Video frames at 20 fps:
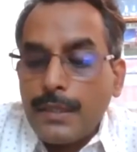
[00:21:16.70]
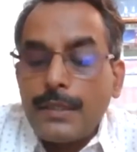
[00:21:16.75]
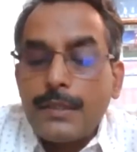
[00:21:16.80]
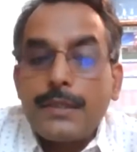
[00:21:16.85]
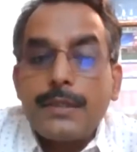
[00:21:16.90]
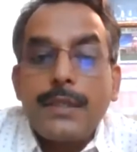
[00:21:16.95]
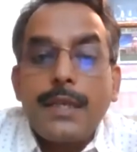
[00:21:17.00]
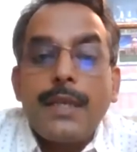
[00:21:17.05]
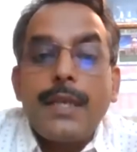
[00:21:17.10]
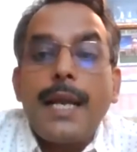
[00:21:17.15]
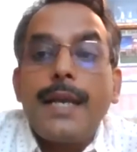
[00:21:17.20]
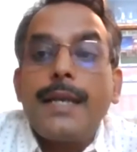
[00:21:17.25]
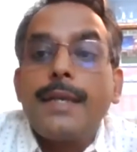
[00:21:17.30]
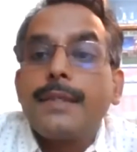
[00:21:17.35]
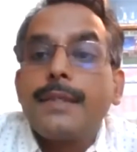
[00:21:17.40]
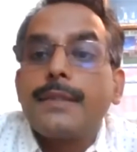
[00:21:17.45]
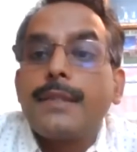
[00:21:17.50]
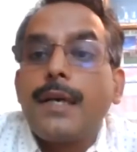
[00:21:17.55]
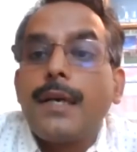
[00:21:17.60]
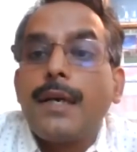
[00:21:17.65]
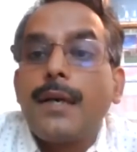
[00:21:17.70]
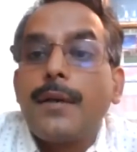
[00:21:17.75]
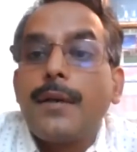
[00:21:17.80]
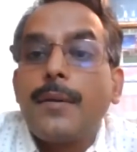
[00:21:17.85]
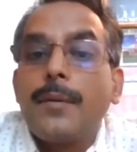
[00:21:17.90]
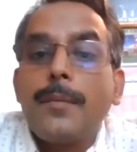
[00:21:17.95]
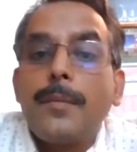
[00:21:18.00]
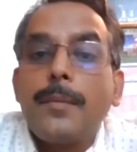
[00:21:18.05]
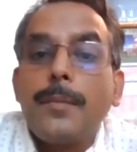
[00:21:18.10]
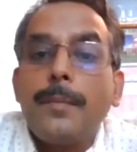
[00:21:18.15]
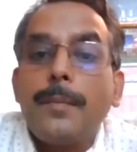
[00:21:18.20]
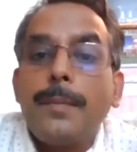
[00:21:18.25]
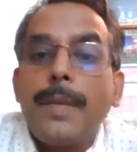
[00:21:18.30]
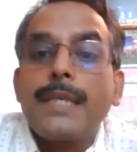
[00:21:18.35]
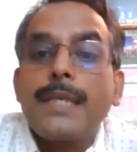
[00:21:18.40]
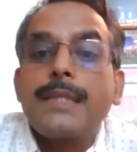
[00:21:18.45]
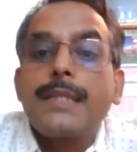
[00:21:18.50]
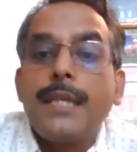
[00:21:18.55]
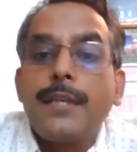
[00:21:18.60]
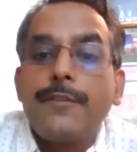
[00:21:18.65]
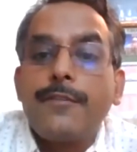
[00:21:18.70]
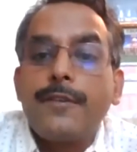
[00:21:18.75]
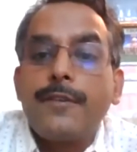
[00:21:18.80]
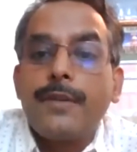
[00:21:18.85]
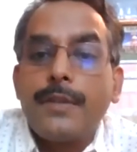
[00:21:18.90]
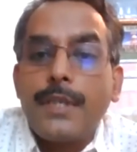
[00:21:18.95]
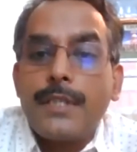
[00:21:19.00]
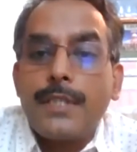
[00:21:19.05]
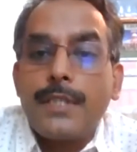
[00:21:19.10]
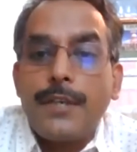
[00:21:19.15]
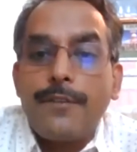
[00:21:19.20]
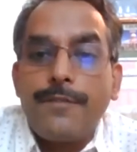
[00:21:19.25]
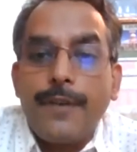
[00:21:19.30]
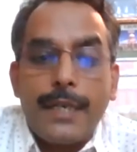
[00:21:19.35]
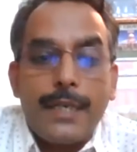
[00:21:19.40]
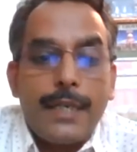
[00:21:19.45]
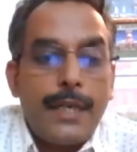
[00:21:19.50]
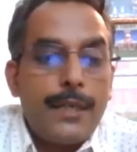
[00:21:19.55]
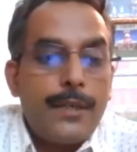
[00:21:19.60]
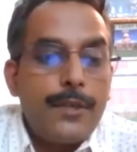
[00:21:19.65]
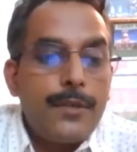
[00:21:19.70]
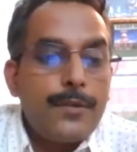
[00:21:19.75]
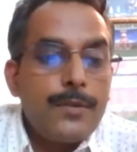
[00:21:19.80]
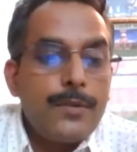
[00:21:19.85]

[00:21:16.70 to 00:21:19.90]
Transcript: sunlight is the best in disinfectant.